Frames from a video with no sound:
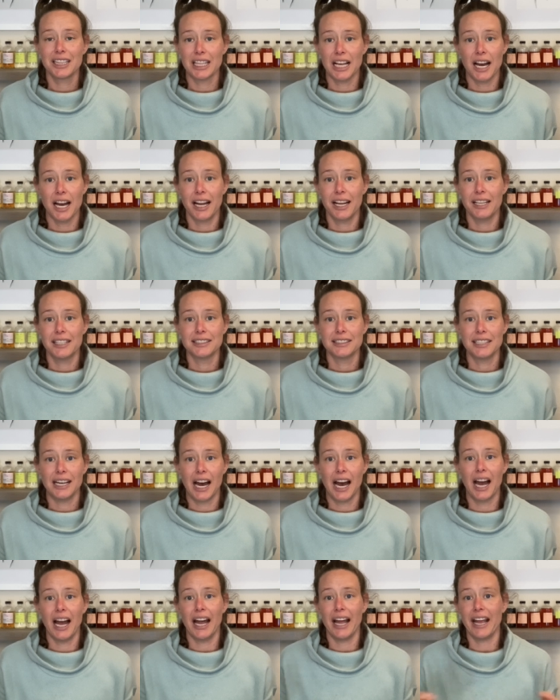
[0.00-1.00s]
lie,
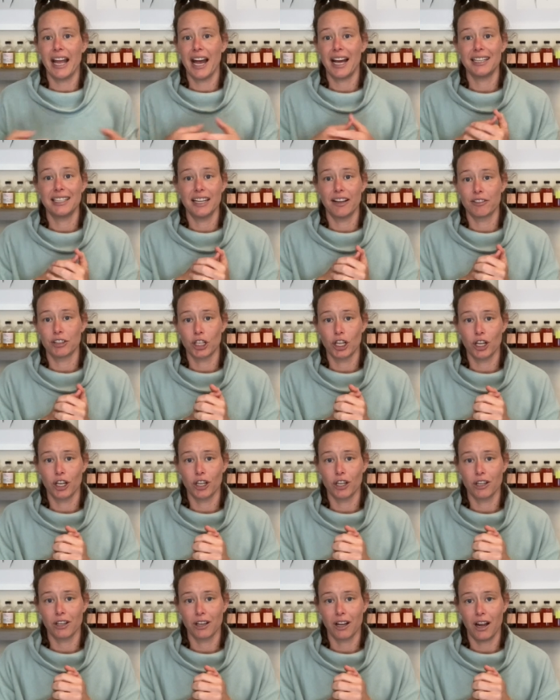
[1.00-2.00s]
I had never
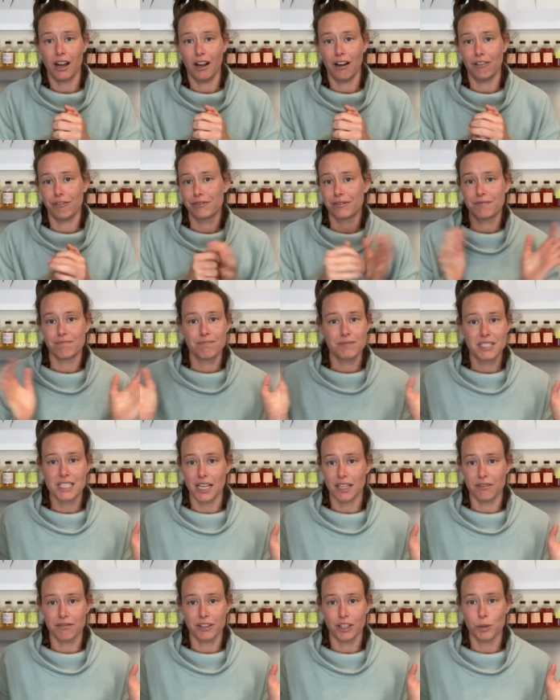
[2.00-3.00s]
heard of
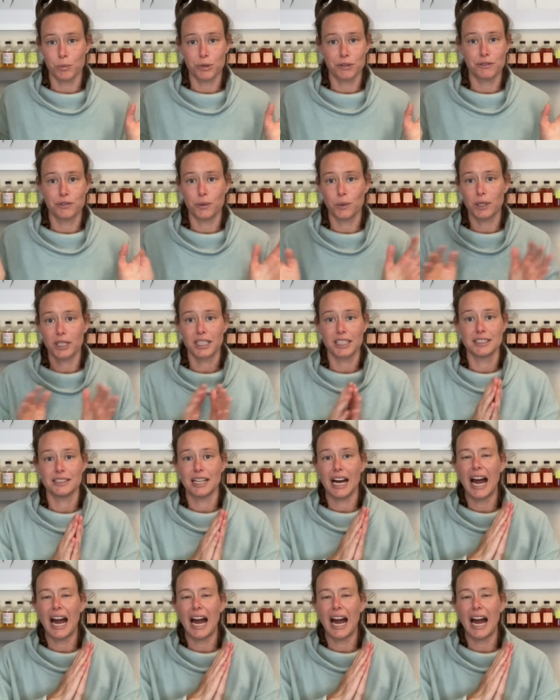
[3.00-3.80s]
Dunville before.